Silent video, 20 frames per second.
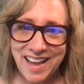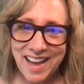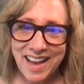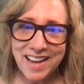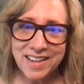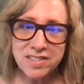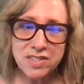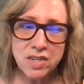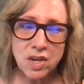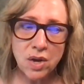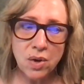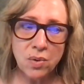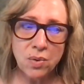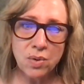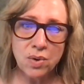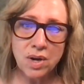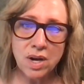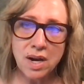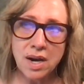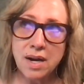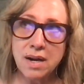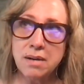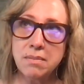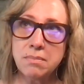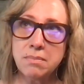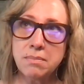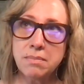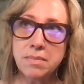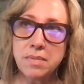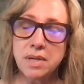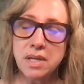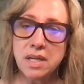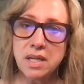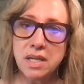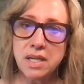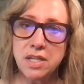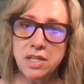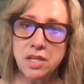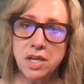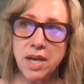And so
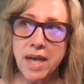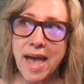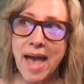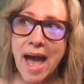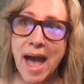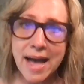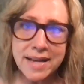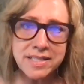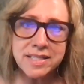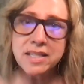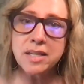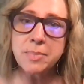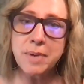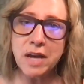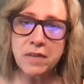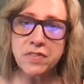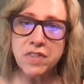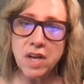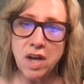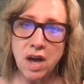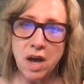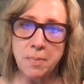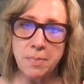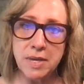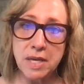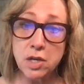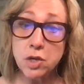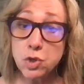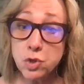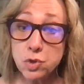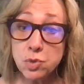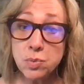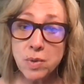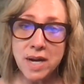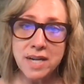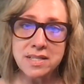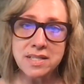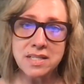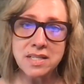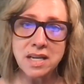ask about the copy. Who
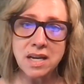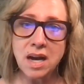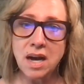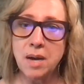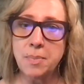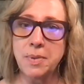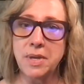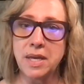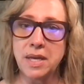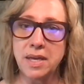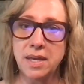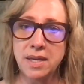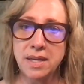writes the copy?